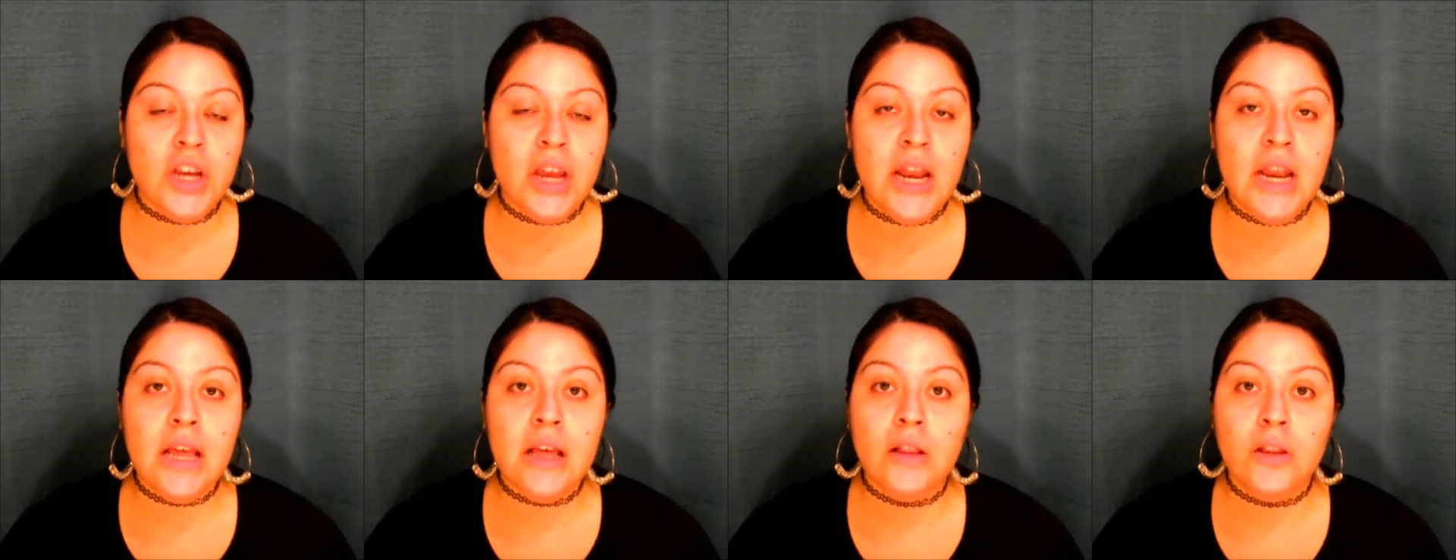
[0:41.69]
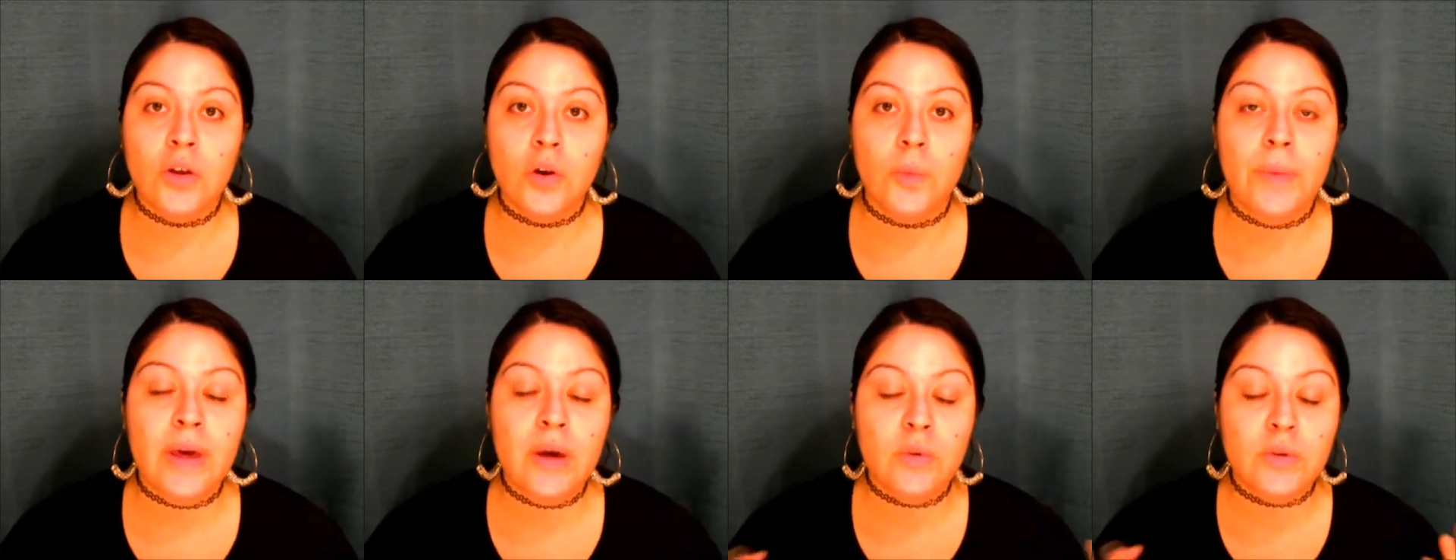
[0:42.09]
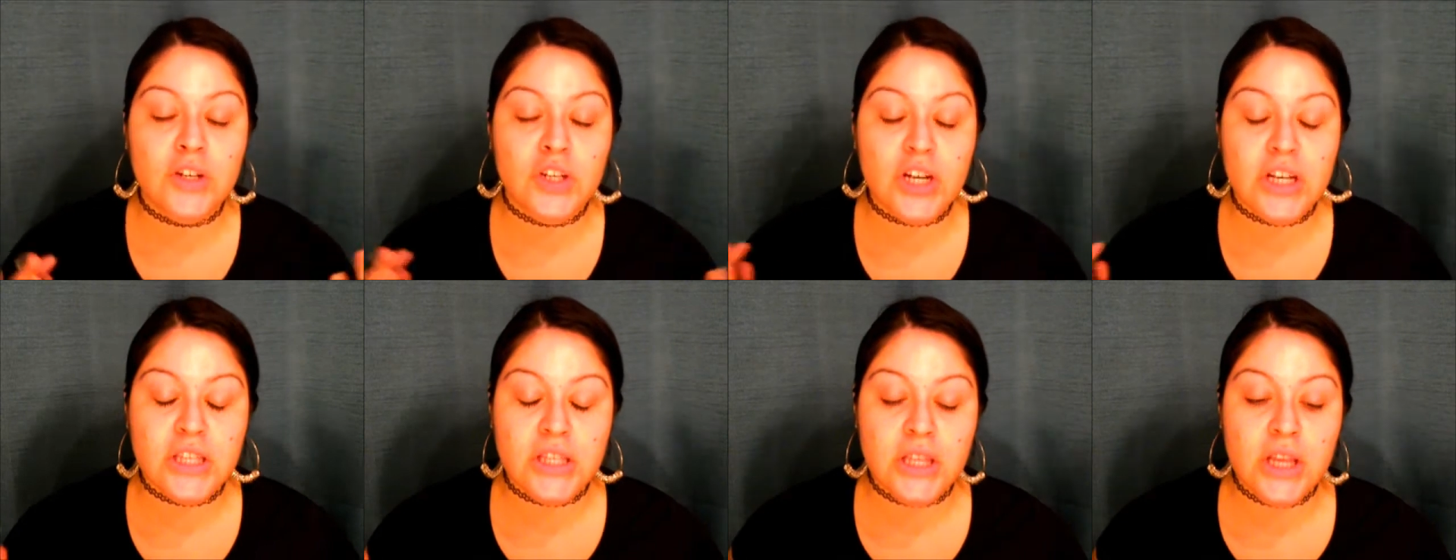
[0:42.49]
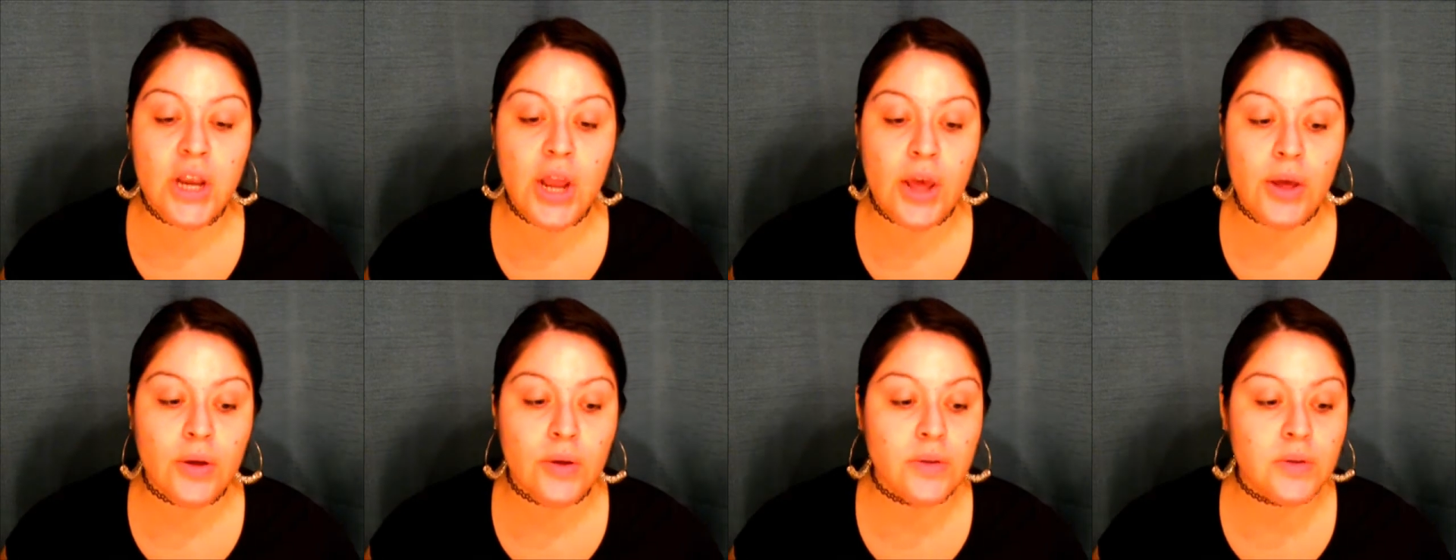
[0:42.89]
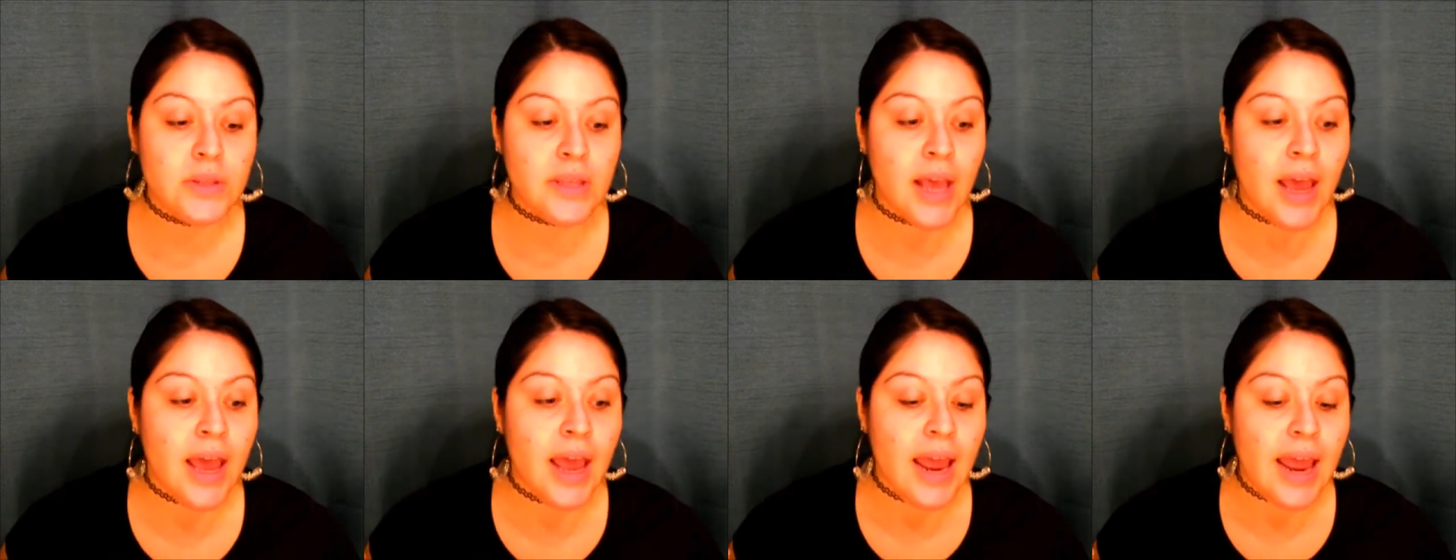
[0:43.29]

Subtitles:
shading a little bit with just the nose,